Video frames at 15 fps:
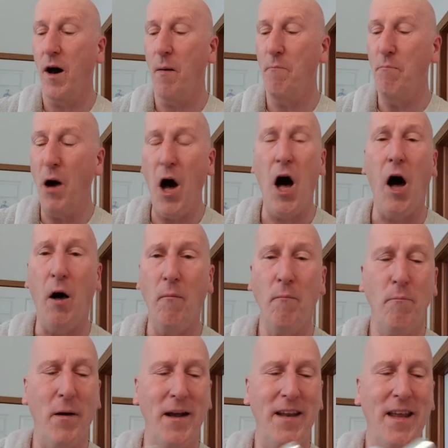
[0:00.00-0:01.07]
a
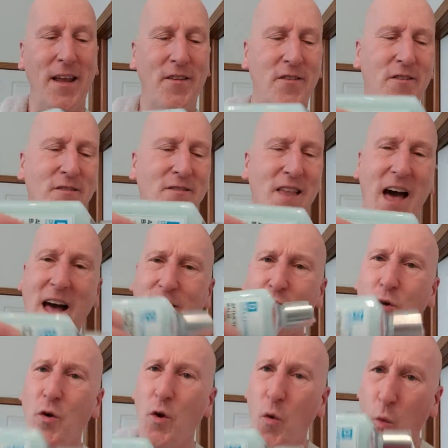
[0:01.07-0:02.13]
balm, but it's
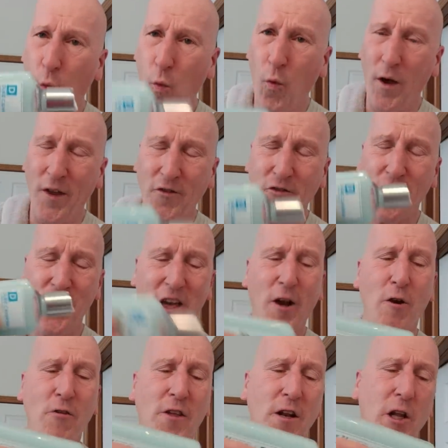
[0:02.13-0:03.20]
not, it's
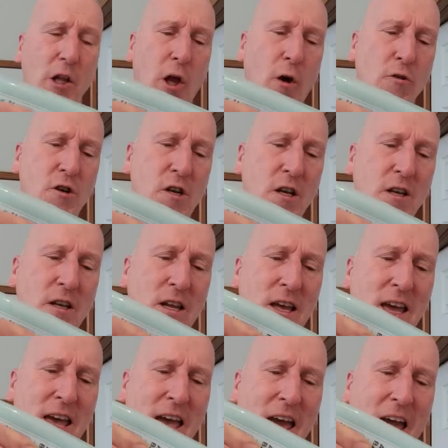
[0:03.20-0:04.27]
thicker than a
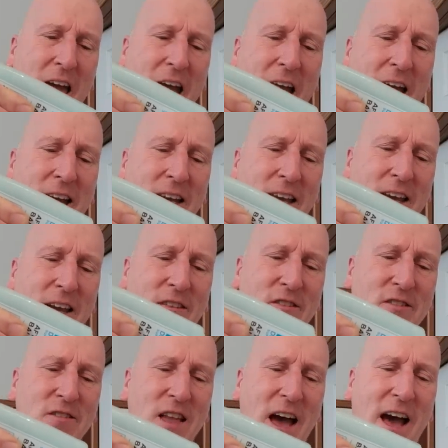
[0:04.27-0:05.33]
lotion, and
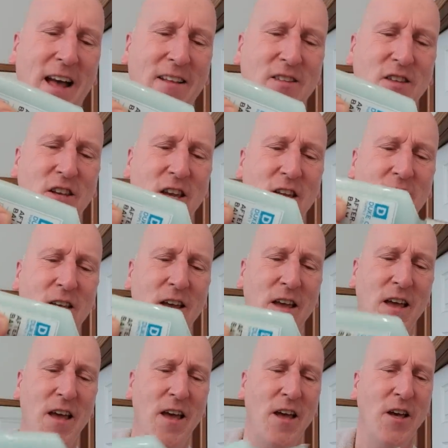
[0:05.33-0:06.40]
it's not
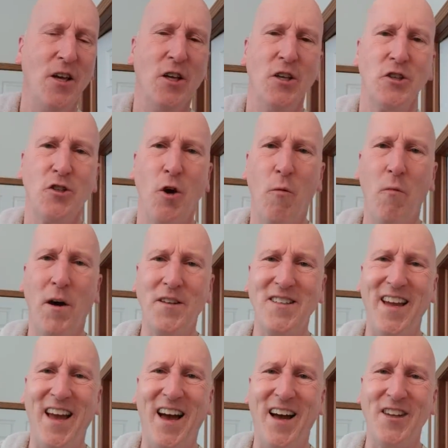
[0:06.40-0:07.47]
so
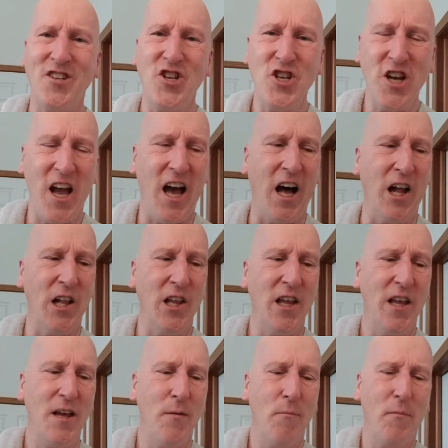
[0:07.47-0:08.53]
much uh,
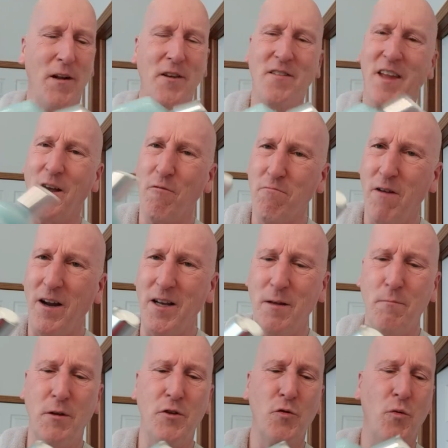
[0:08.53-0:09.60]
gel, but it's like right
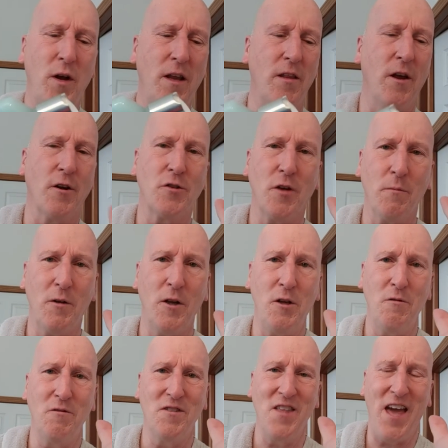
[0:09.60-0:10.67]
in between there. So I'm gonna
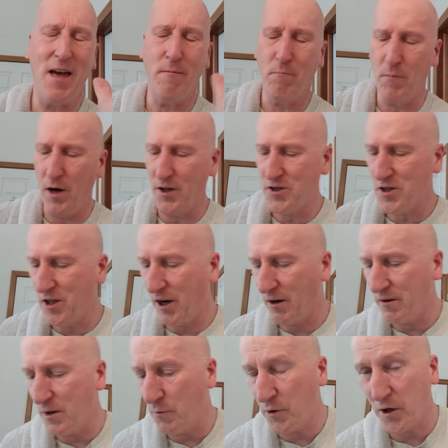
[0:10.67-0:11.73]
use that much
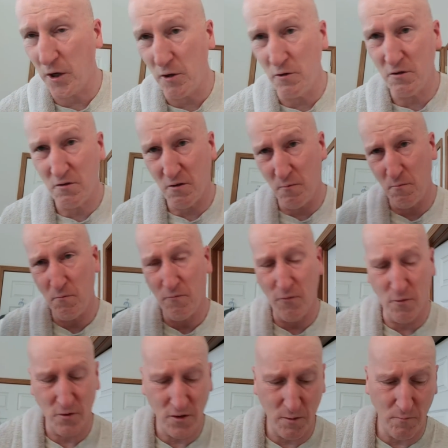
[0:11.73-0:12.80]
there, and we're gonna use some
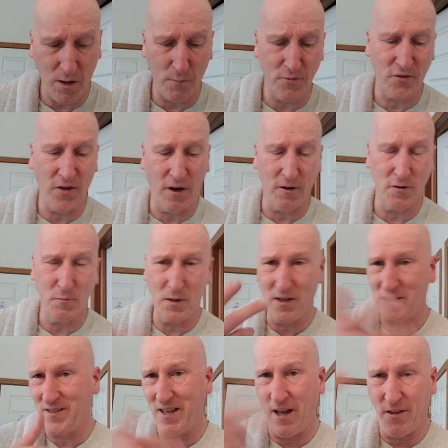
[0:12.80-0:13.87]
for some upstairs
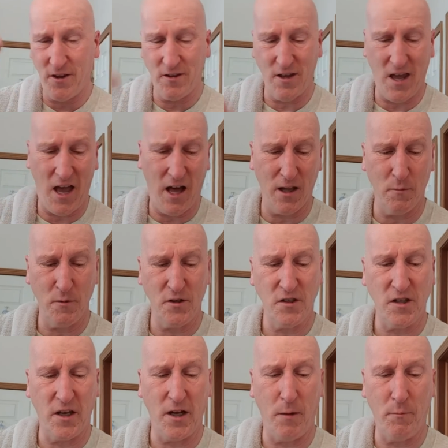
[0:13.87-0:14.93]
because now that the alum
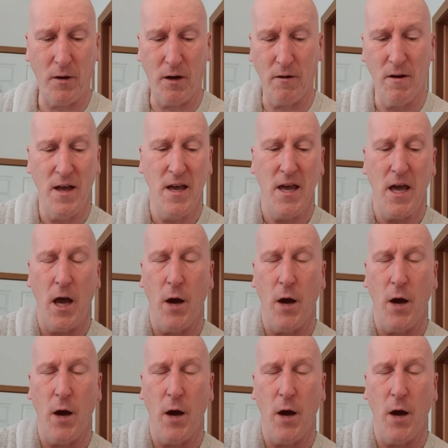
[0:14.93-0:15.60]
is set up here,